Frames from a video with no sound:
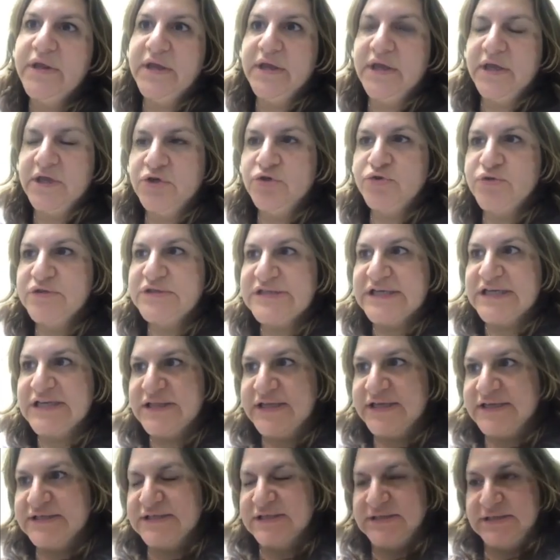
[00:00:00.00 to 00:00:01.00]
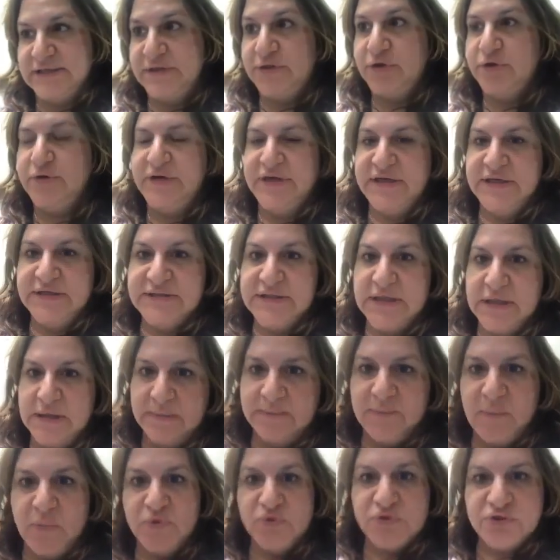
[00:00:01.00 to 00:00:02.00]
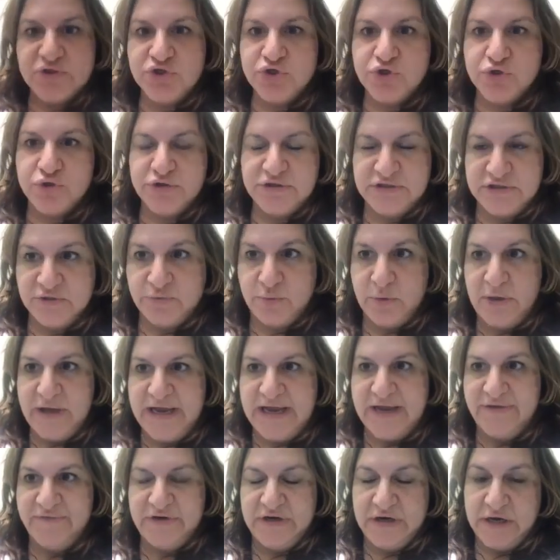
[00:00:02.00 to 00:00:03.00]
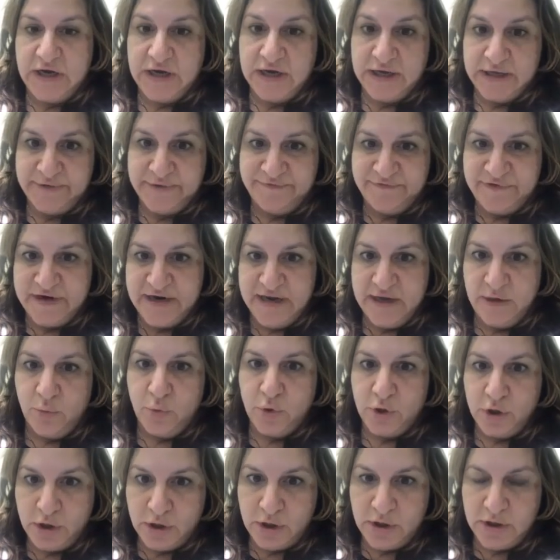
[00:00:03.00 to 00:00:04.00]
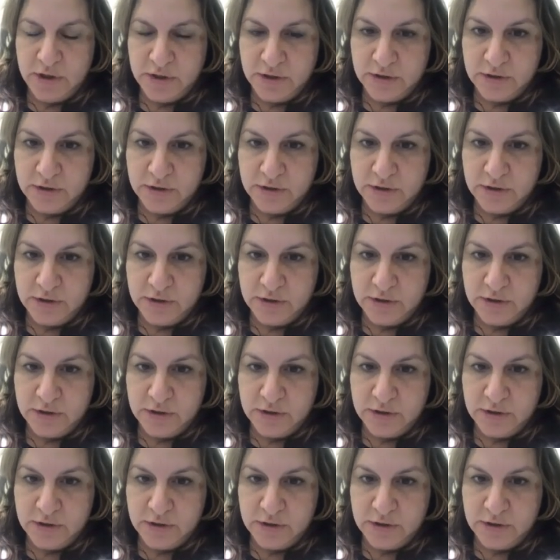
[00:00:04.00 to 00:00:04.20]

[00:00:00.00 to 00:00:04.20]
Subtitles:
interesting things is that there is, most insurances will have an out-of-network,